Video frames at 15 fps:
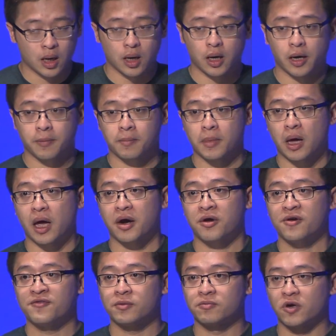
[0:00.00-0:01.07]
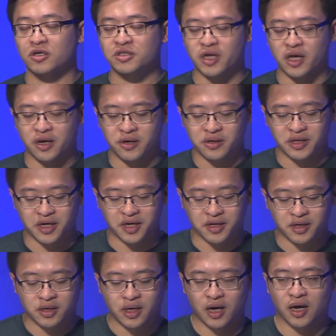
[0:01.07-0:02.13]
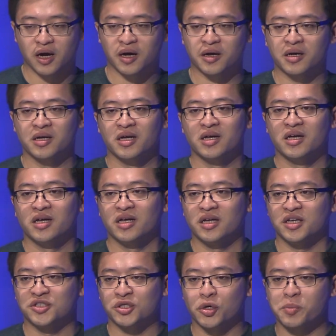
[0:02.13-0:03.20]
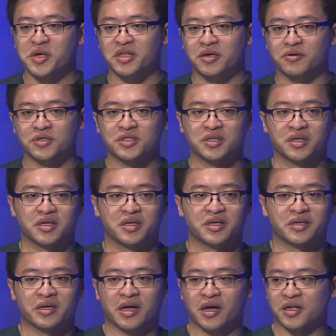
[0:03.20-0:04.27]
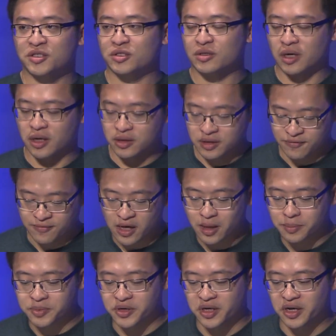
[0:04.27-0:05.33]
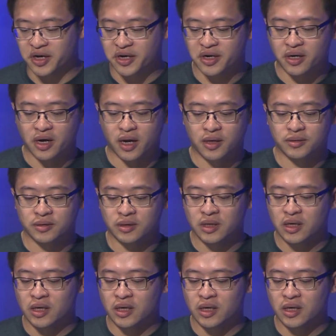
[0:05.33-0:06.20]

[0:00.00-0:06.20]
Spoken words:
I heard from Roske earlier, he told me there was a developer here and